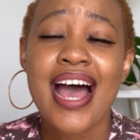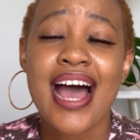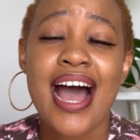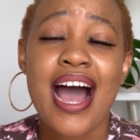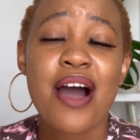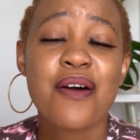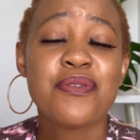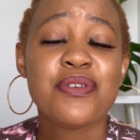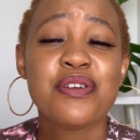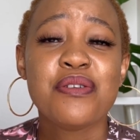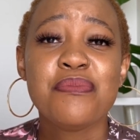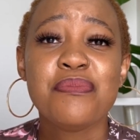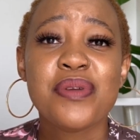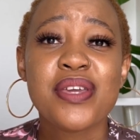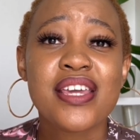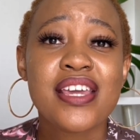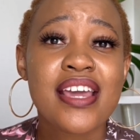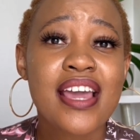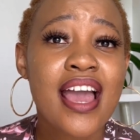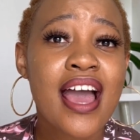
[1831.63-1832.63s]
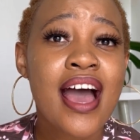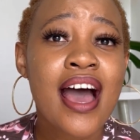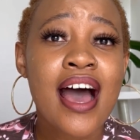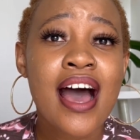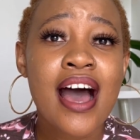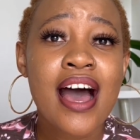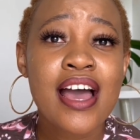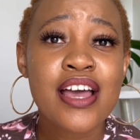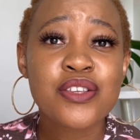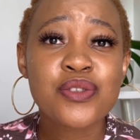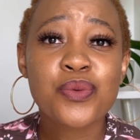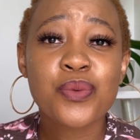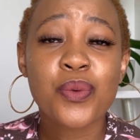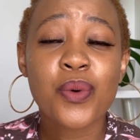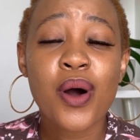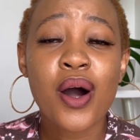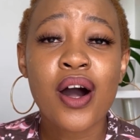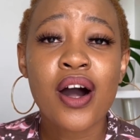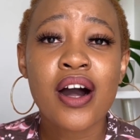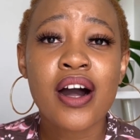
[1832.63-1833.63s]
I wouldn't be here as
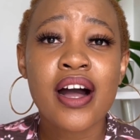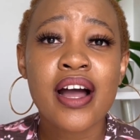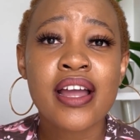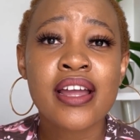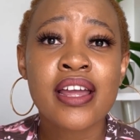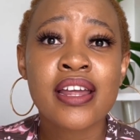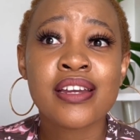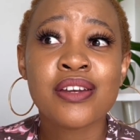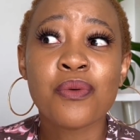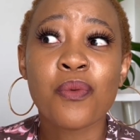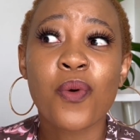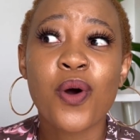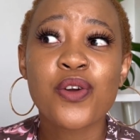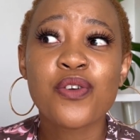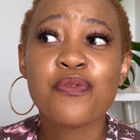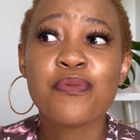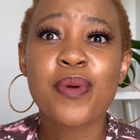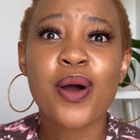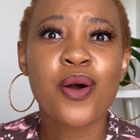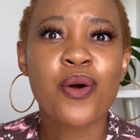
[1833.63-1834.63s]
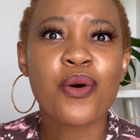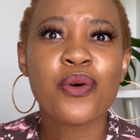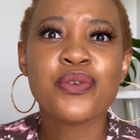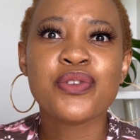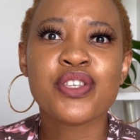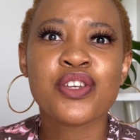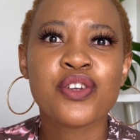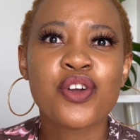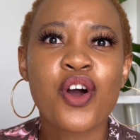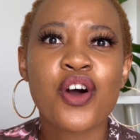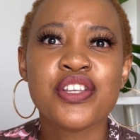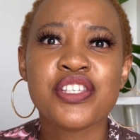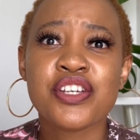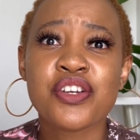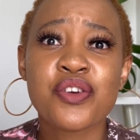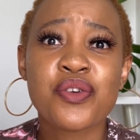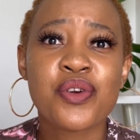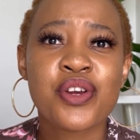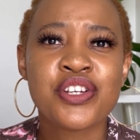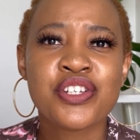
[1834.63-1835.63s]
well and one of my goals in content
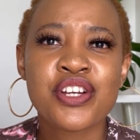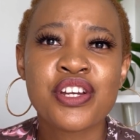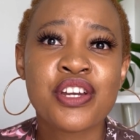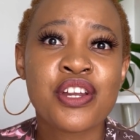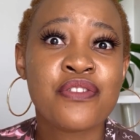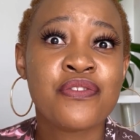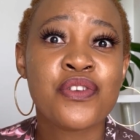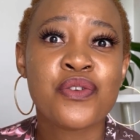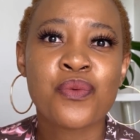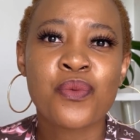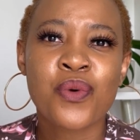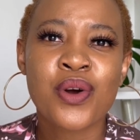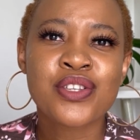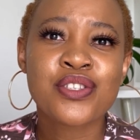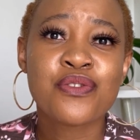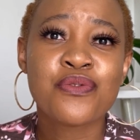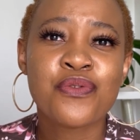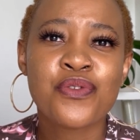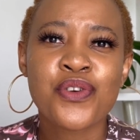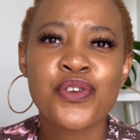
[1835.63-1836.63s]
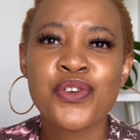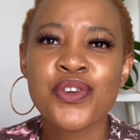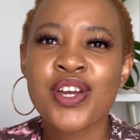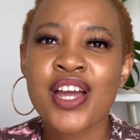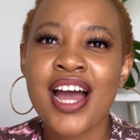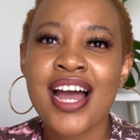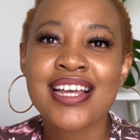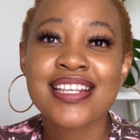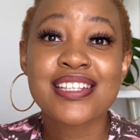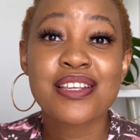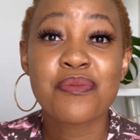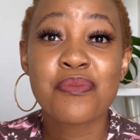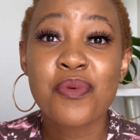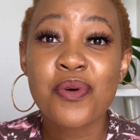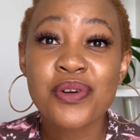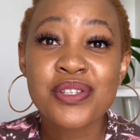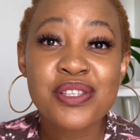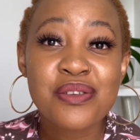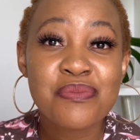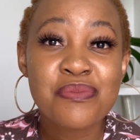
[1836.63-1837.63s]
creation if it wasn't for you guys
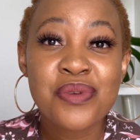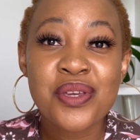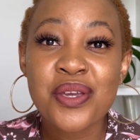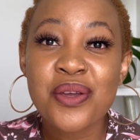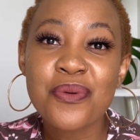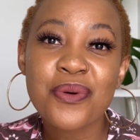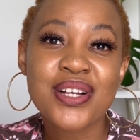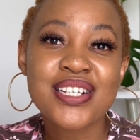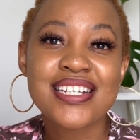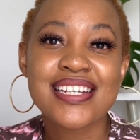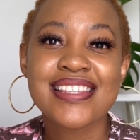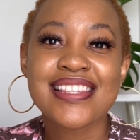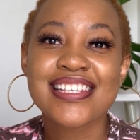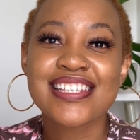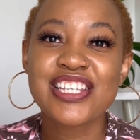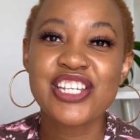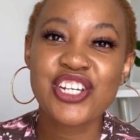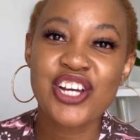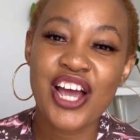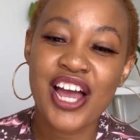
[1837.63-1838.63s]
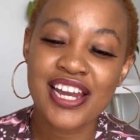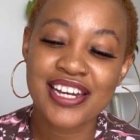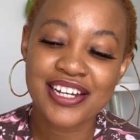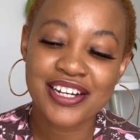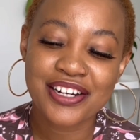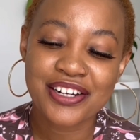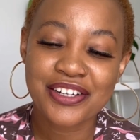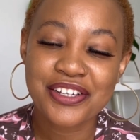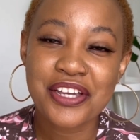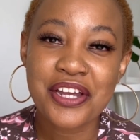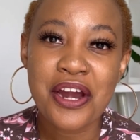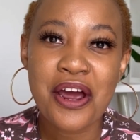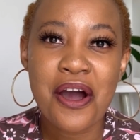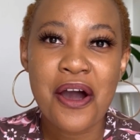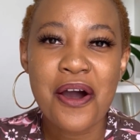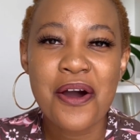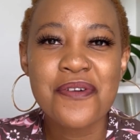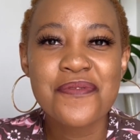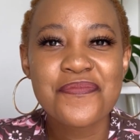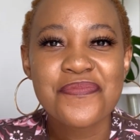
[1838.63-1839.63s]
supporting me, watching this channel, you
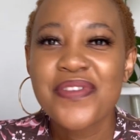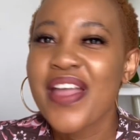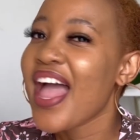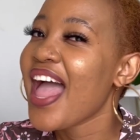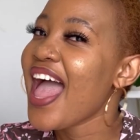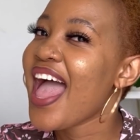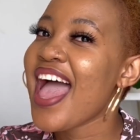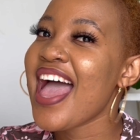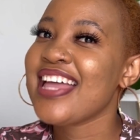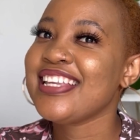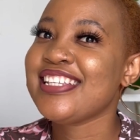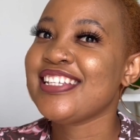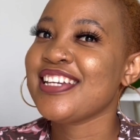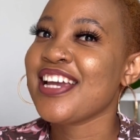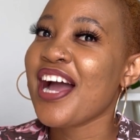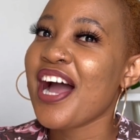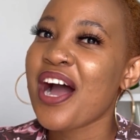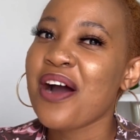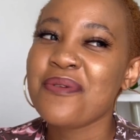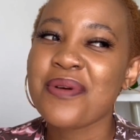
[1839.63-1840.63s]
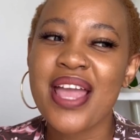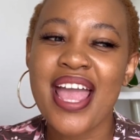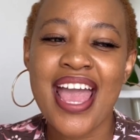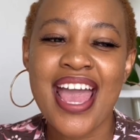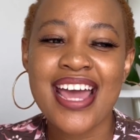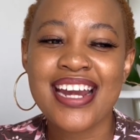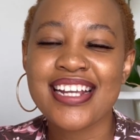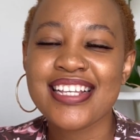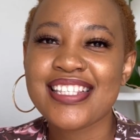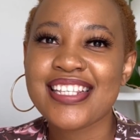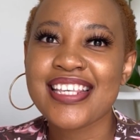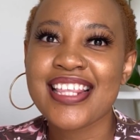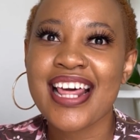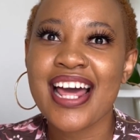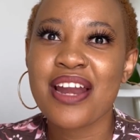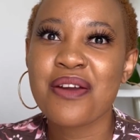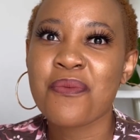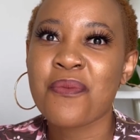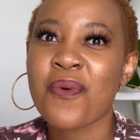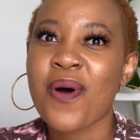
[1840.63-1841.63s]
know. And yeah, we're heading to
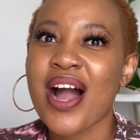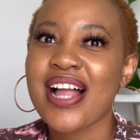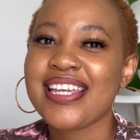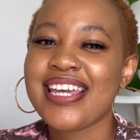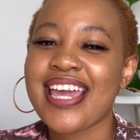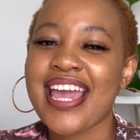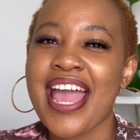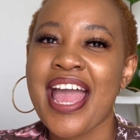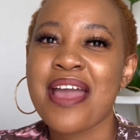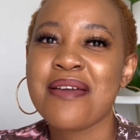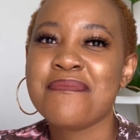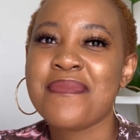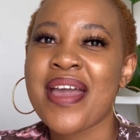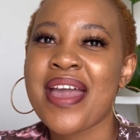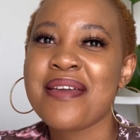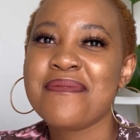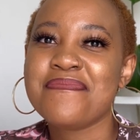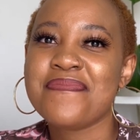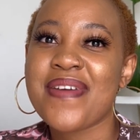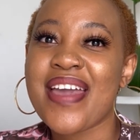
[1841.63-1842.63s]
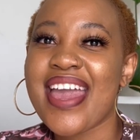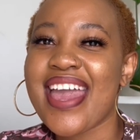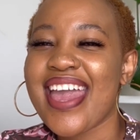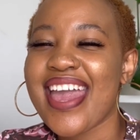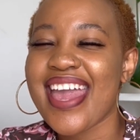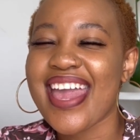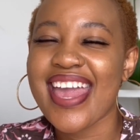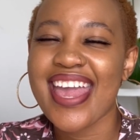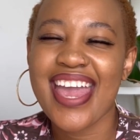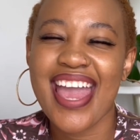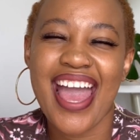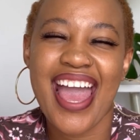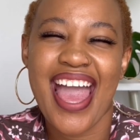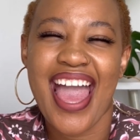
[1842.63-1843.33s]
that 1K, baby.